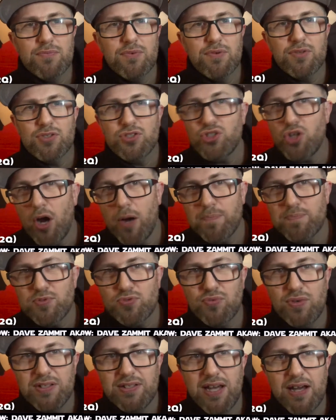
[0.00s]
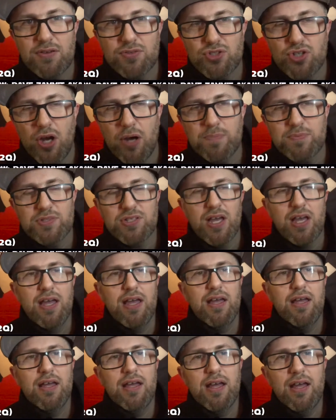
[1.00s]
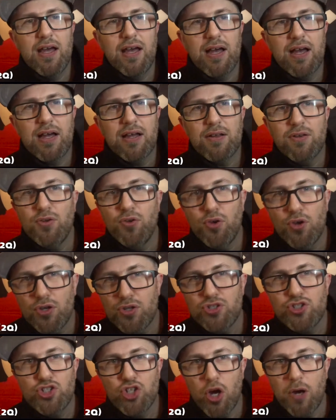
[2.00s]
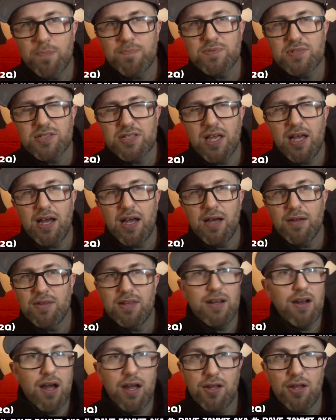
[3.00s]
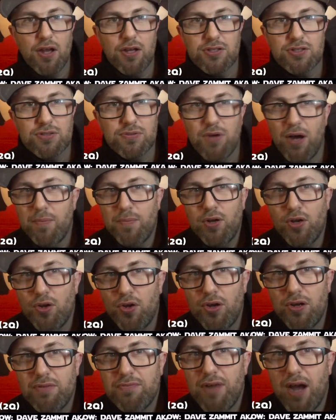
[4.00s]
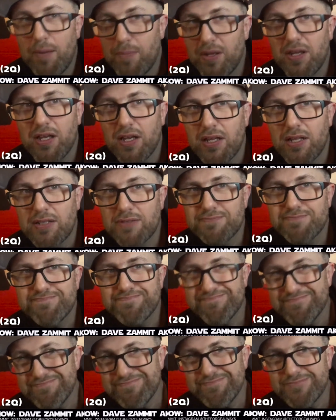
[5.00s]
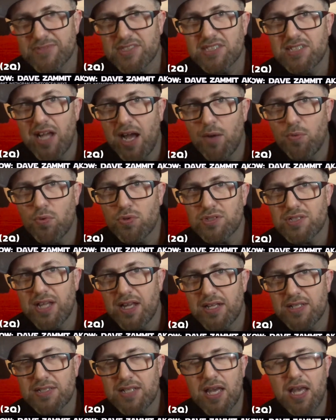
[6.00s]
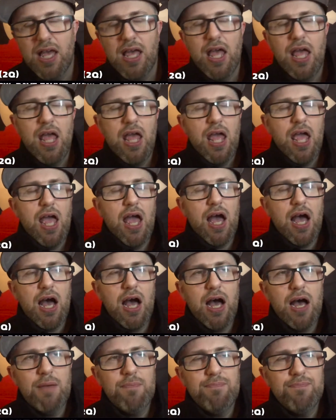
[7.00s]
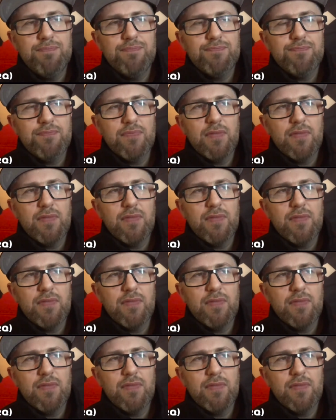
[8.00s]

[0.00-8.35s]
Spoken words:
shops, retail shops, nerd shops that I go to. I'm a nerd. I'm a geek. Star Wars, that is. And